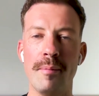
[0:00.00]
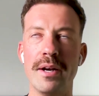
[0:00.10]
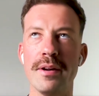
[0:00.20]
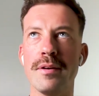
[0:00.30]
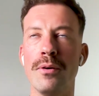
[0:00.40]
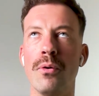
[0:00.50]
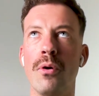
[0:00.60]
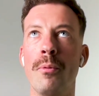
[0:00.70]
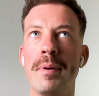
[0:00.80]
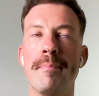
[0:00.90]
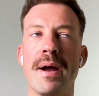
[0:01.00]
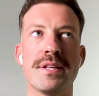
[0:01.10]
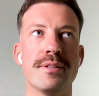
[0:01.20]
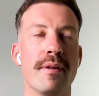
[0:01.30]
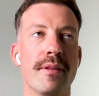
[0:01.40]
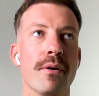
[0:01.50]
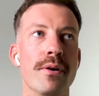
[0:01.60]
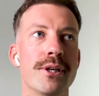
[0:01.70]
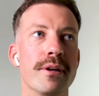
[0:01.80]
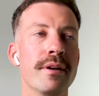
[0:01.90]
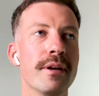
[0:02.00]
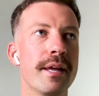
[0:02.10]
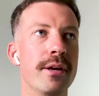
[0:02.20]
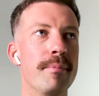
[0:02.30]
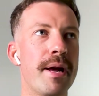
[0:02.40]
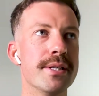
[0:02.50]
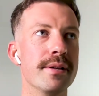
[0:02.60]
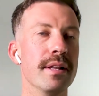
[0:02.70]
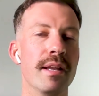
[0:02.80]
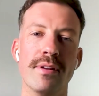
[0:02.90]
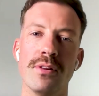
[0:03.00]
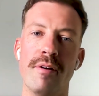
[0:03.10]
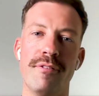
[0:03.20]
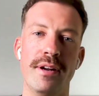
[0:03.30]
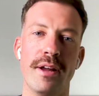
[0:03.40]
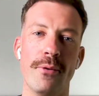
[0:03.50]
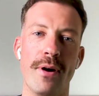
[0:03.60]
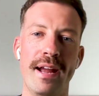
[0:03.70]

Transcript: I mean, it's all, all been based around the ocean. Can you imagine living life any other